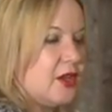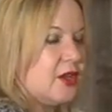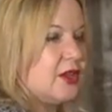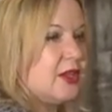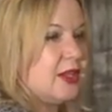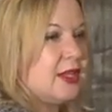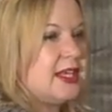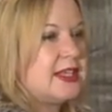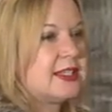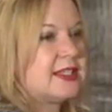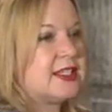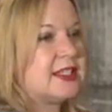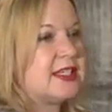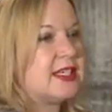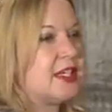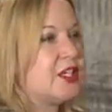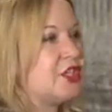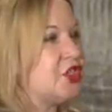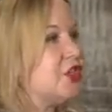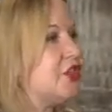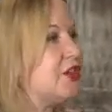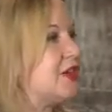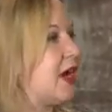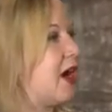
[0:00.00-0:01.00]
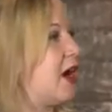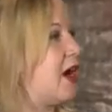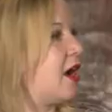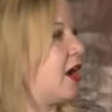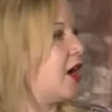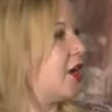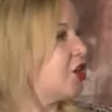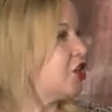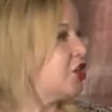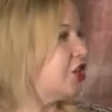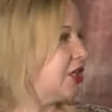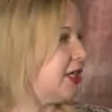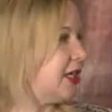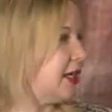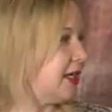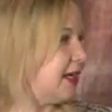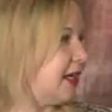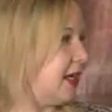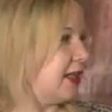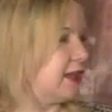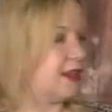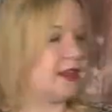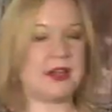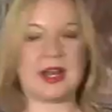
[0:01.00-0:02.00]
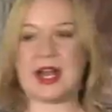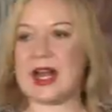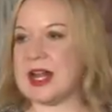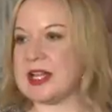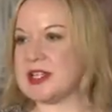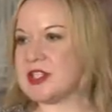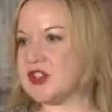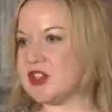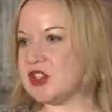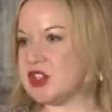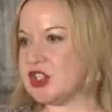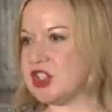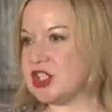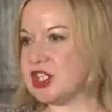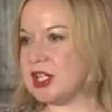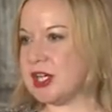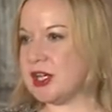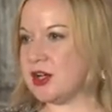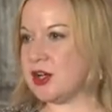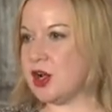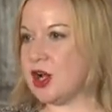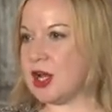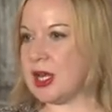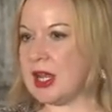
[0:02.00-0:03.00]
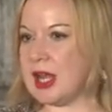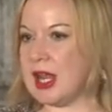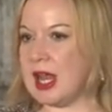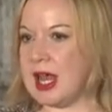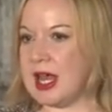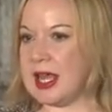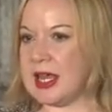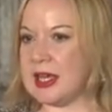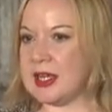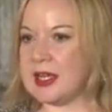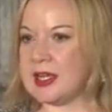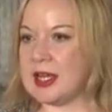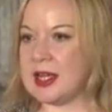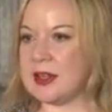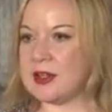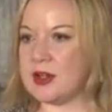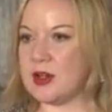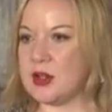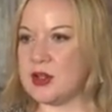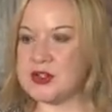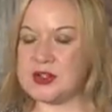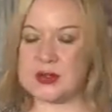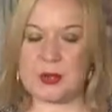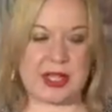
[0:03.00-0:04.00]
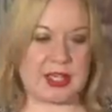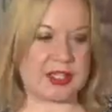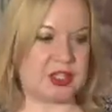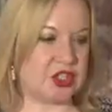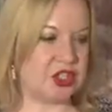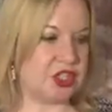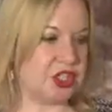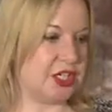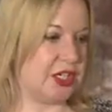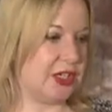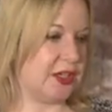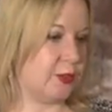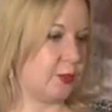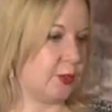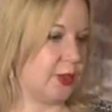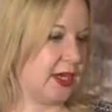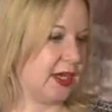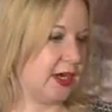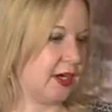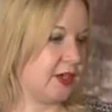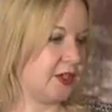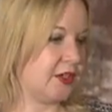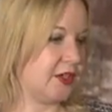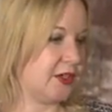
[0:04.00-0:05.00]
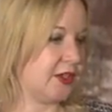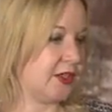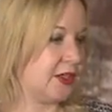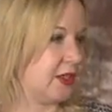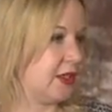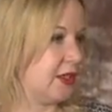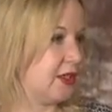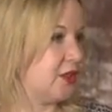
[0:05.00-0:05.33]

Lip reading: These teachers are sharing. They're asked to share online, and they're also asked to share in person.